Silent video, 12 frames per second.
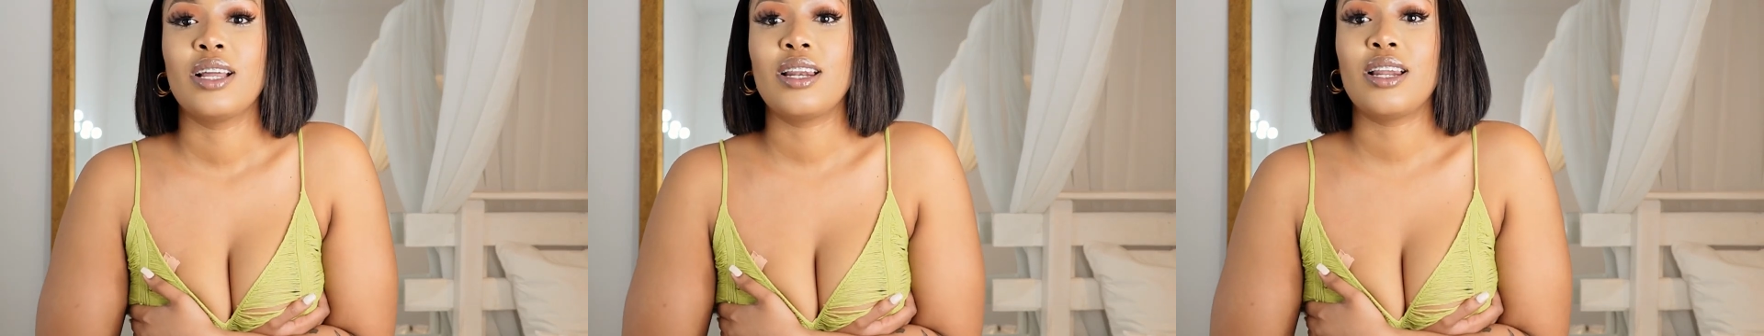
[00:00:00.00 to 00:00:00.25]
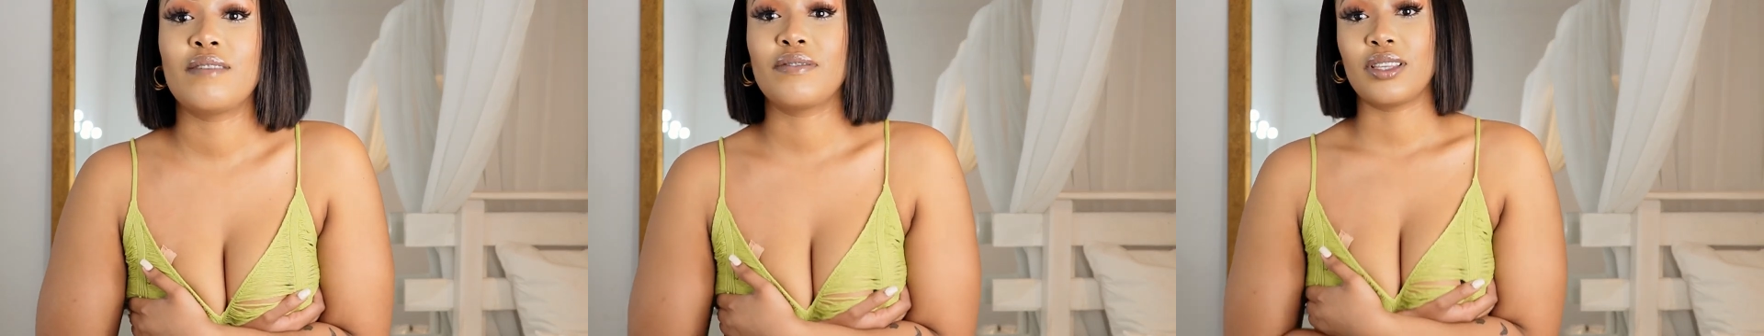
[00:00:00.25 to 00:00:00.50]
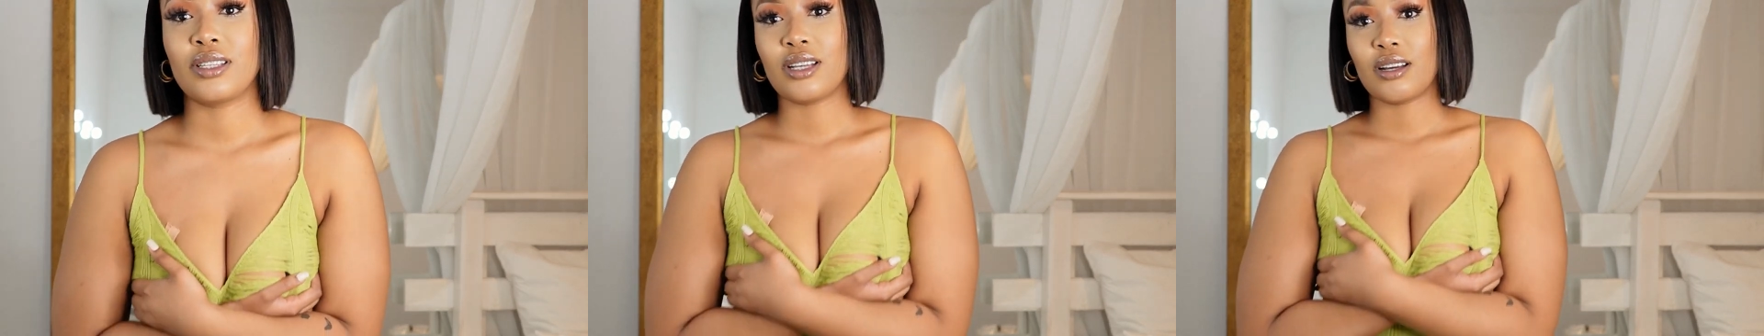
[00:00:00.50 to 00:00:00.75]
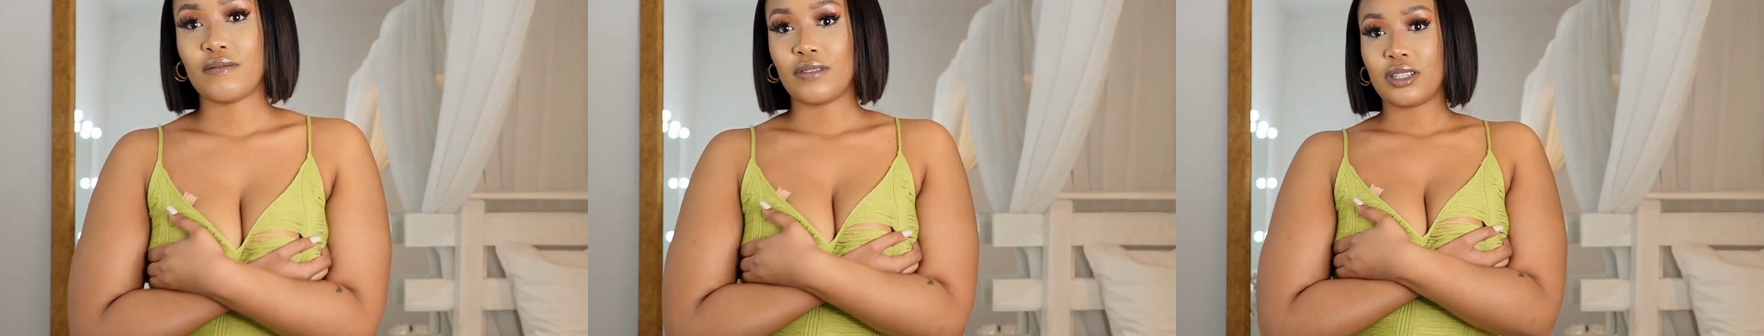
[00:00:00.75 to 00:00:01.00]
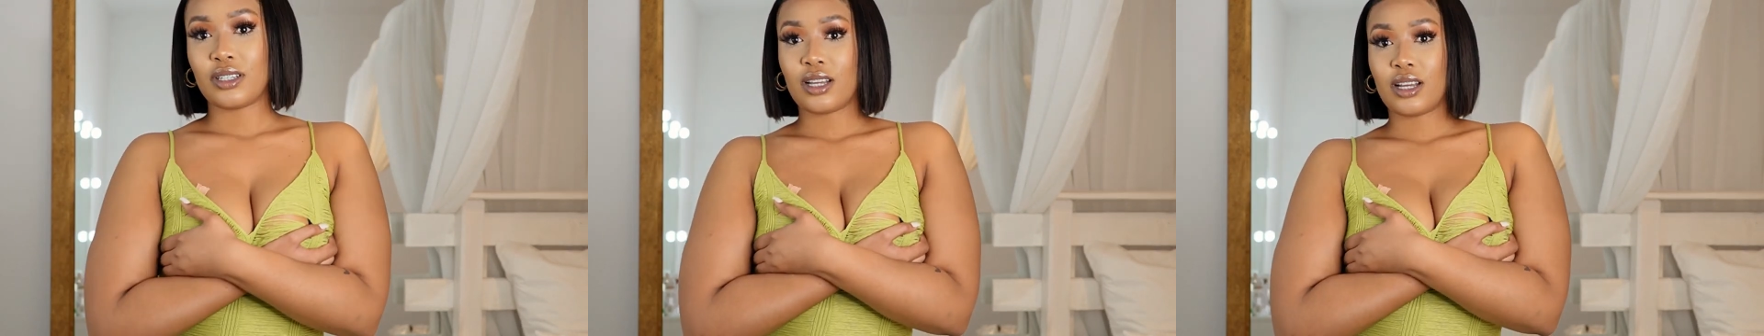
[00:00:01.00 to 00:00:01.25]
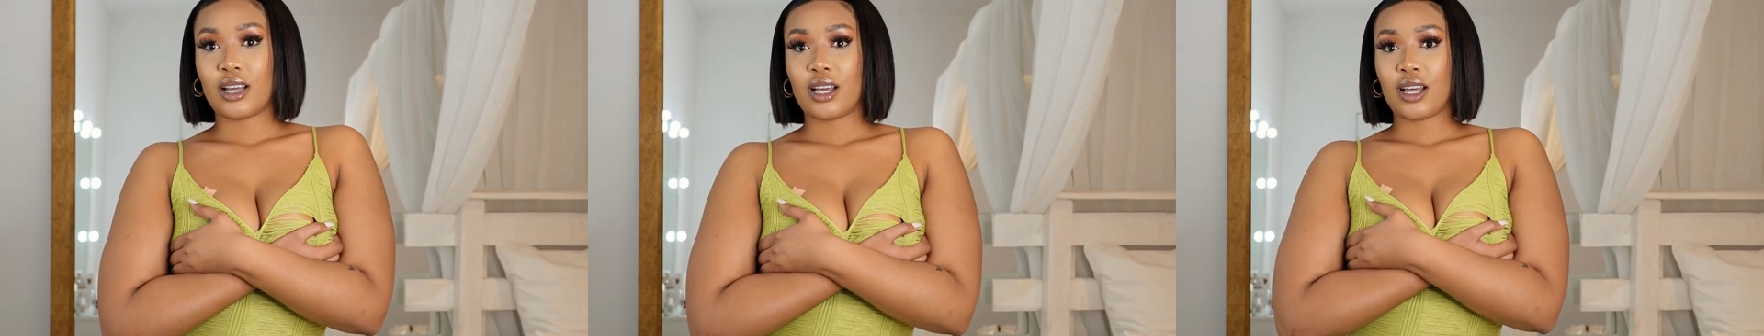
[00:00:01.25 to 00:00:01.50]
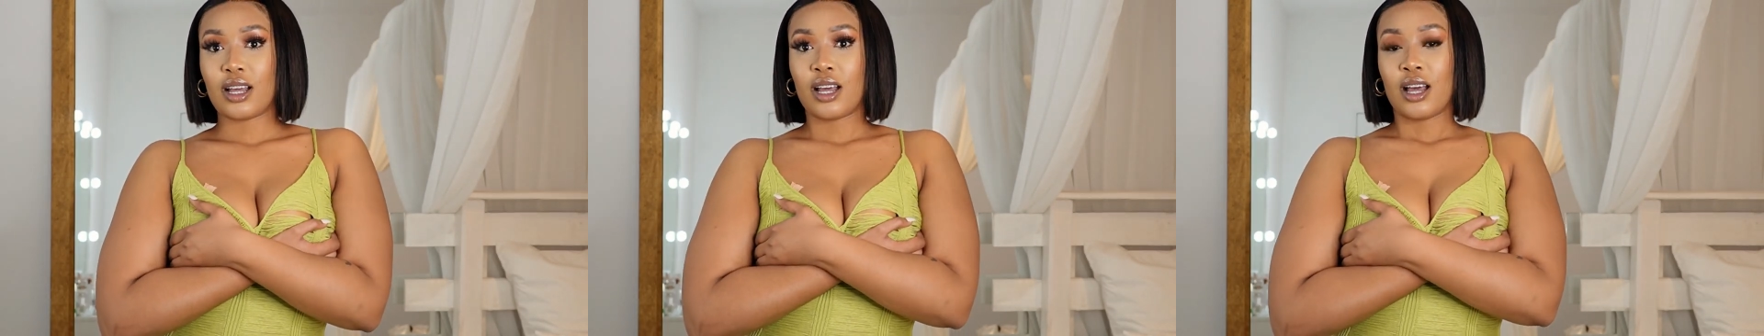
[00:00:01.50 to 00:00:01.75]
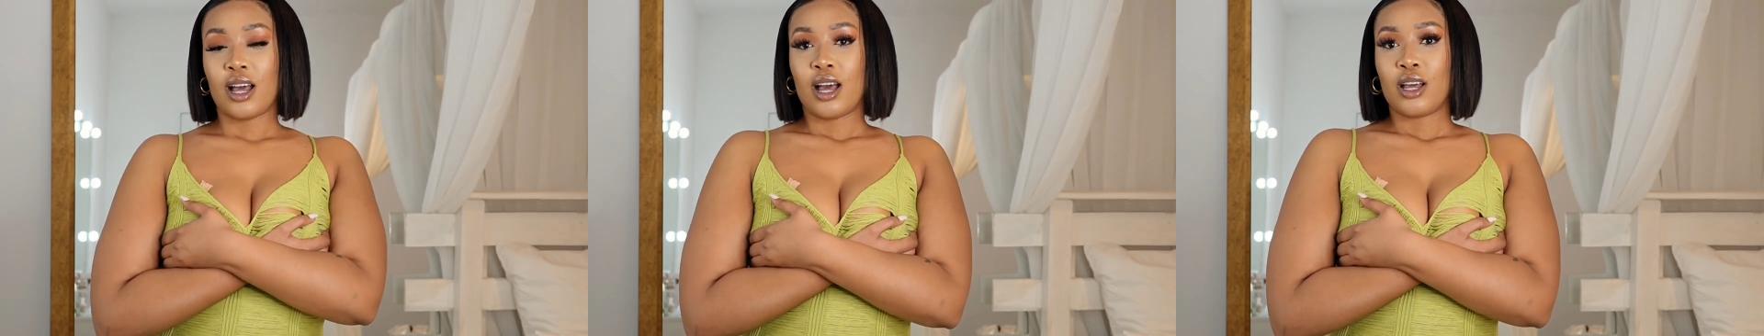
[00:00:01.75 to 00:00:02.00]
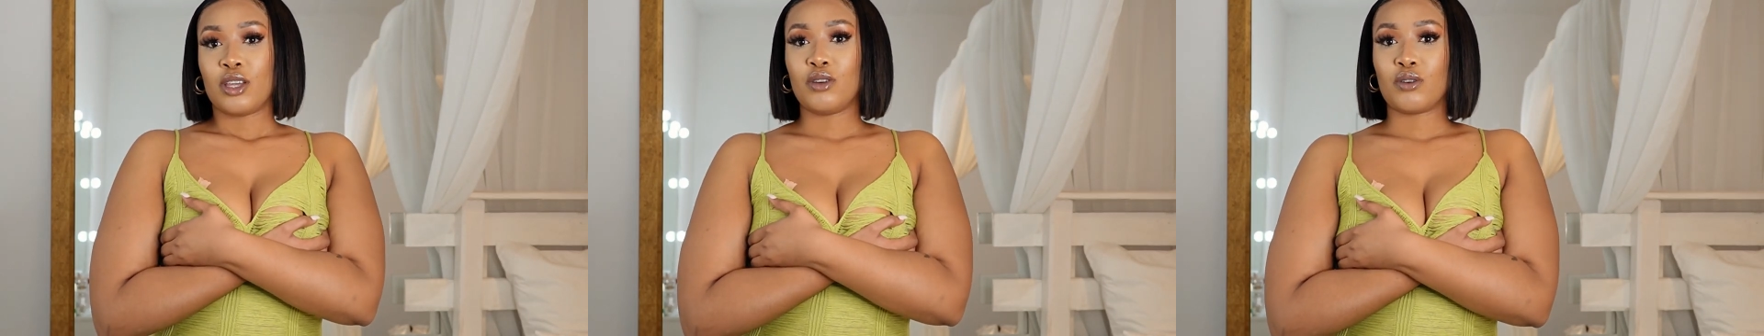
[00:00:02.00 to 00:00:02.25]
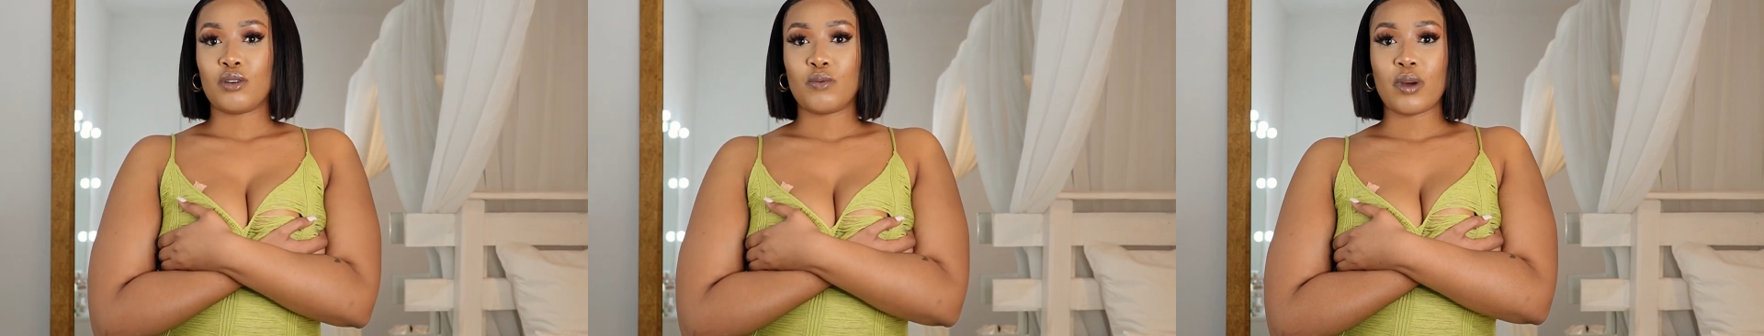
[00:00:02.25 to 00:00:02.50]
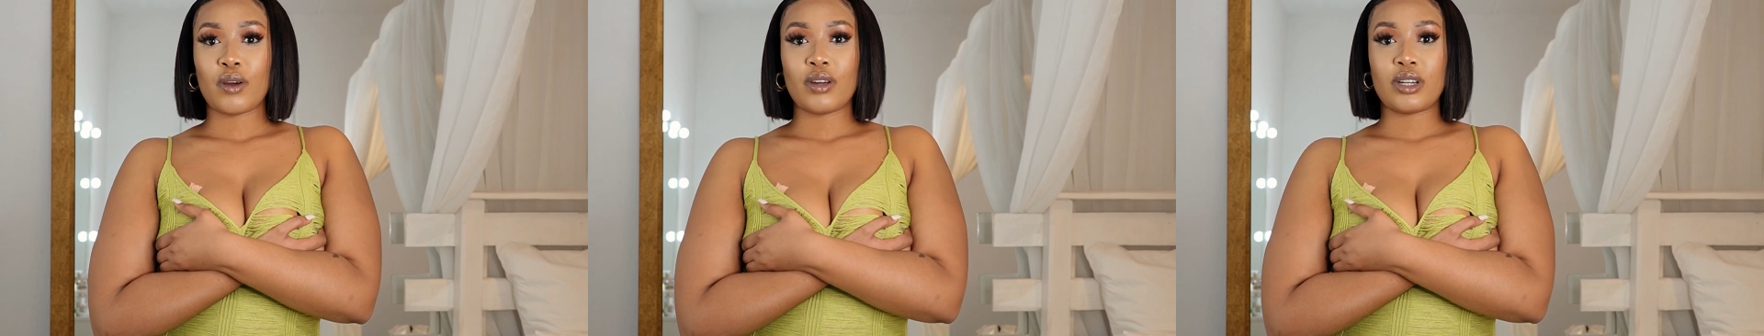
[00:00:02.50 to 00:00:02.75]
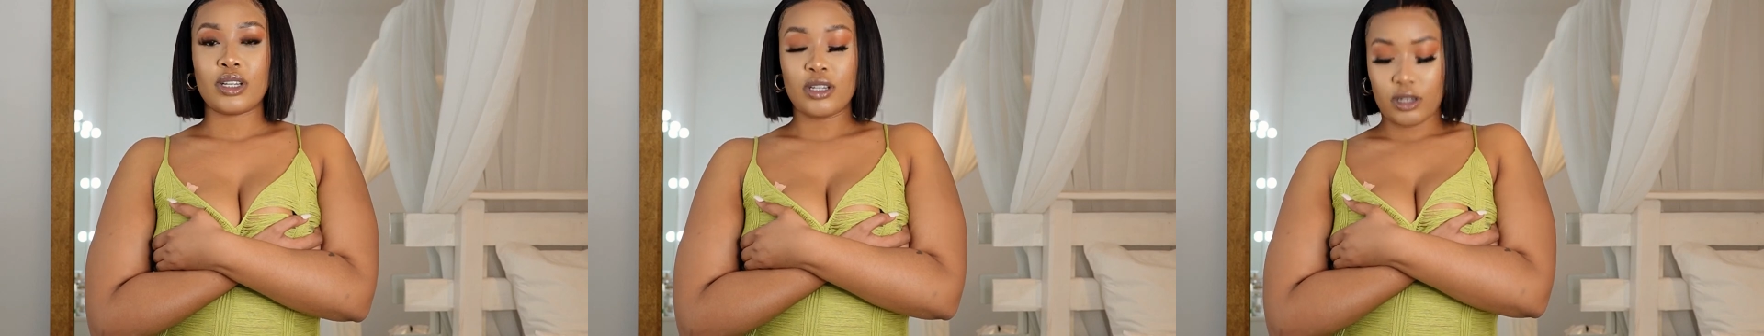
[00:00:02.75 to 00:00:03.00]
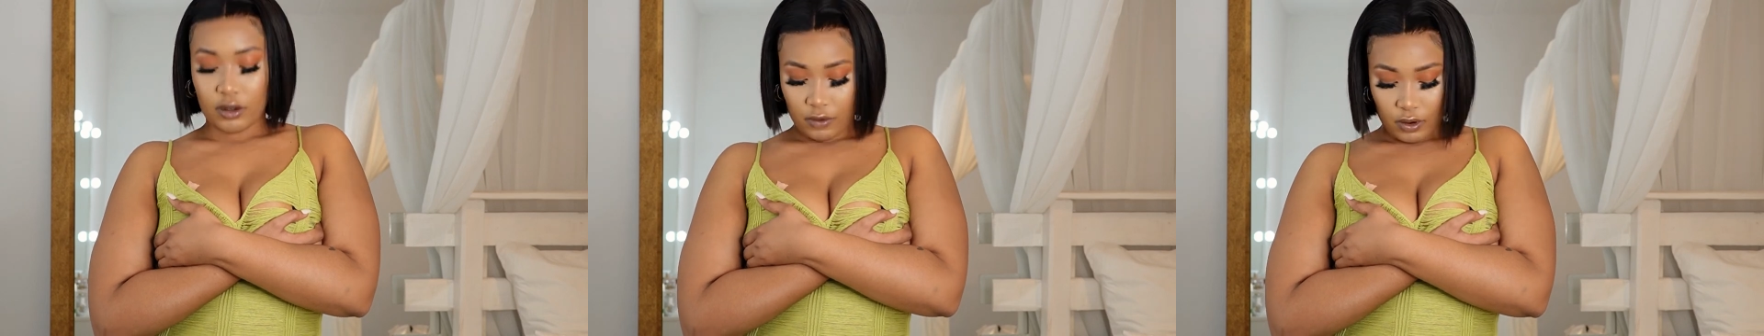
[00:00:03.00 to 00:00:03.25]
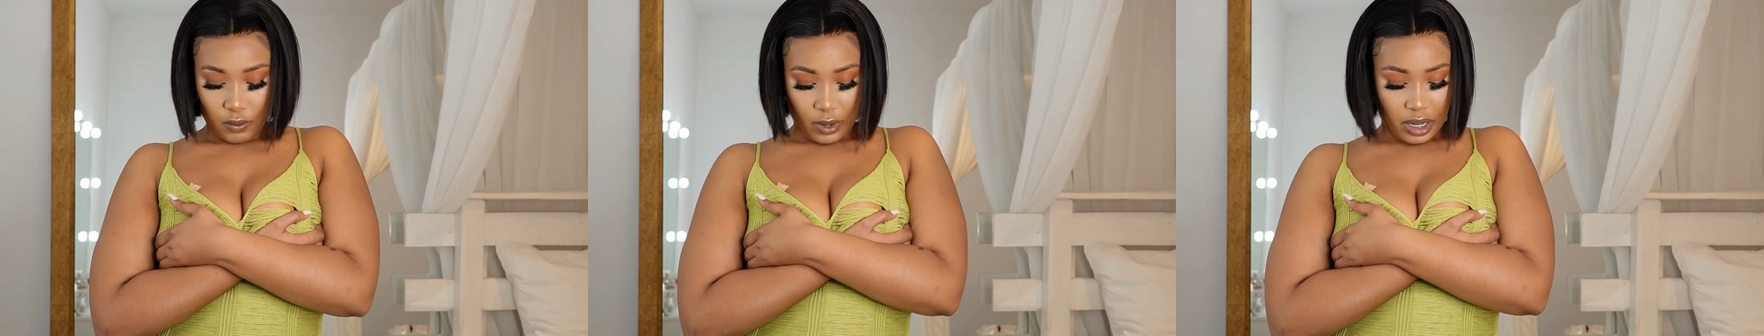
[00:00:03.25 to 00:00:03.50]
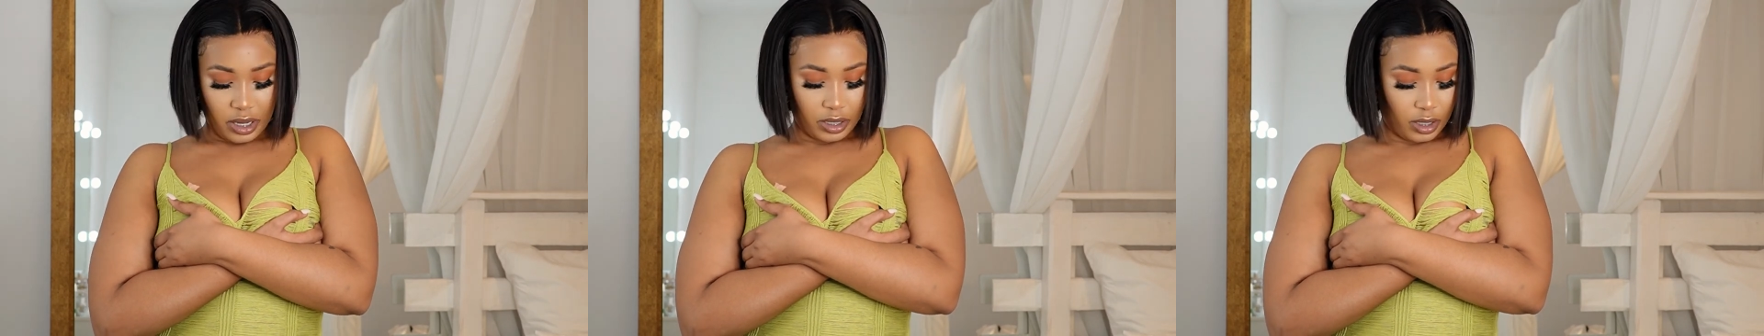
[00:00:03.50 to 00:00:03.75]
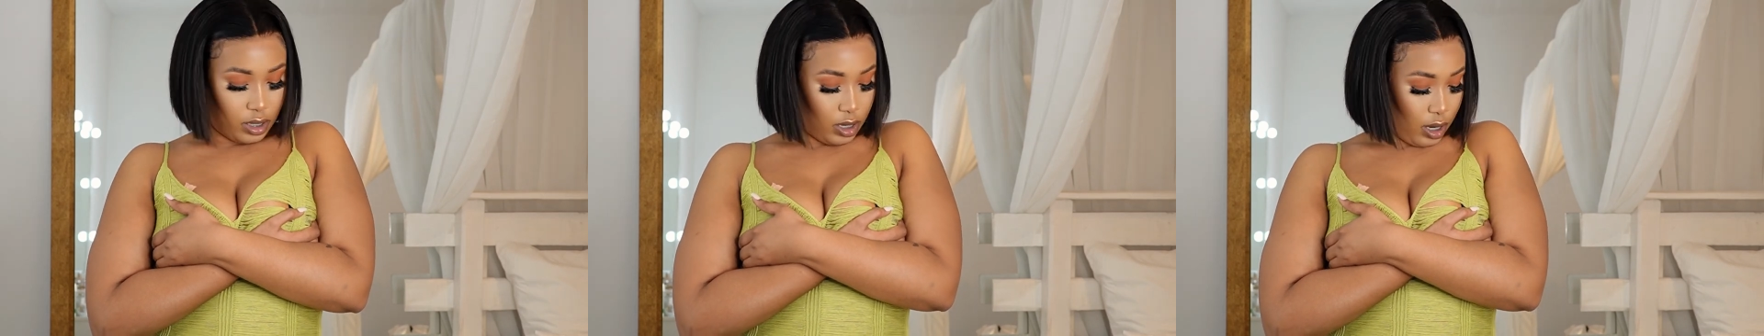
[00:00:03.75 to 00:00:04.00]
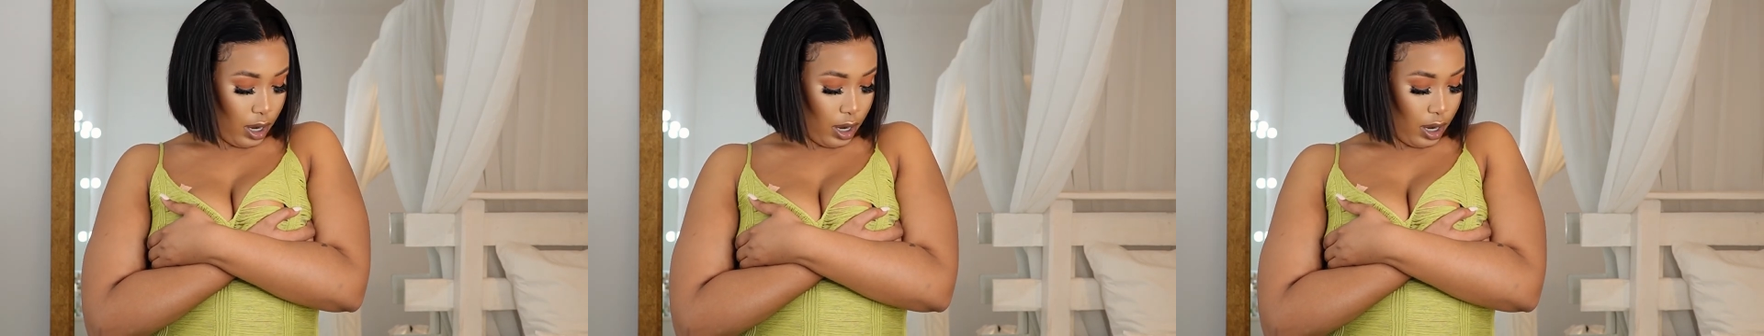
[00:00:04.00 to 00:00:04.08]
Love this outfit. You could wear it in different ways.